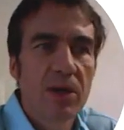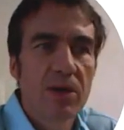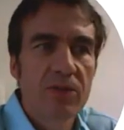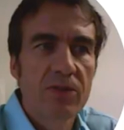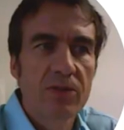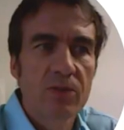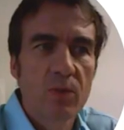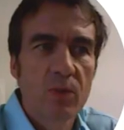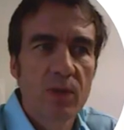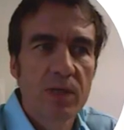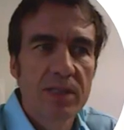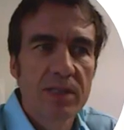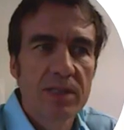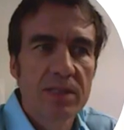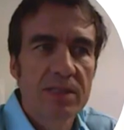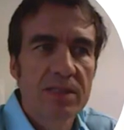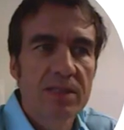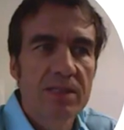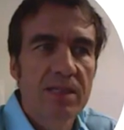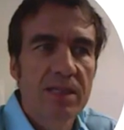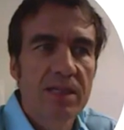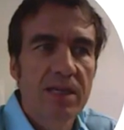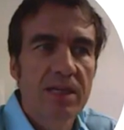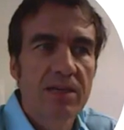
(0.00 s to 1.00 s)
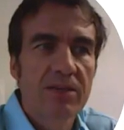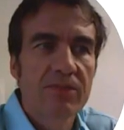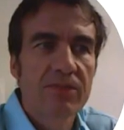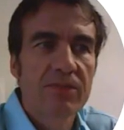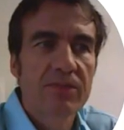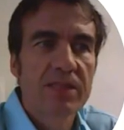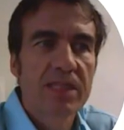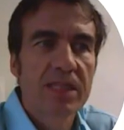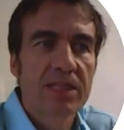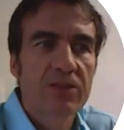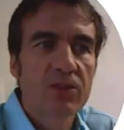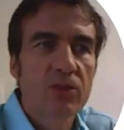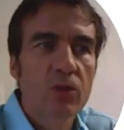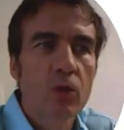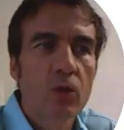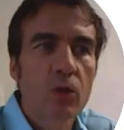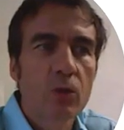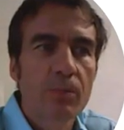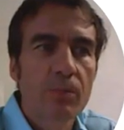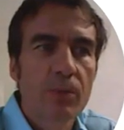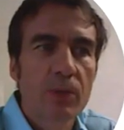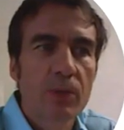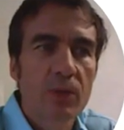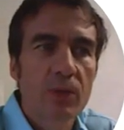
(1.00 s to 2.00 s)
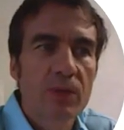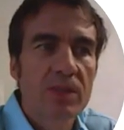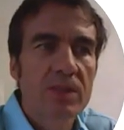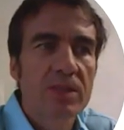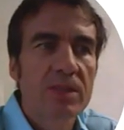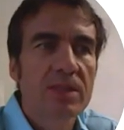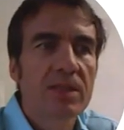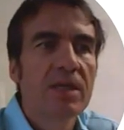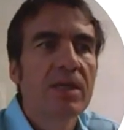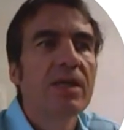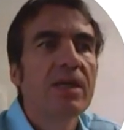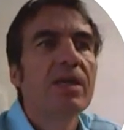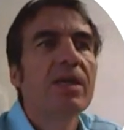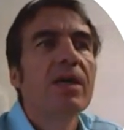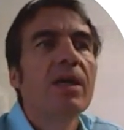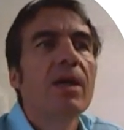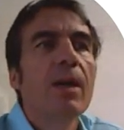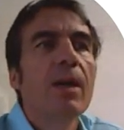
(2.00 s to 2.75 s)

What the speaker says: other ones that I've said: cookbooks,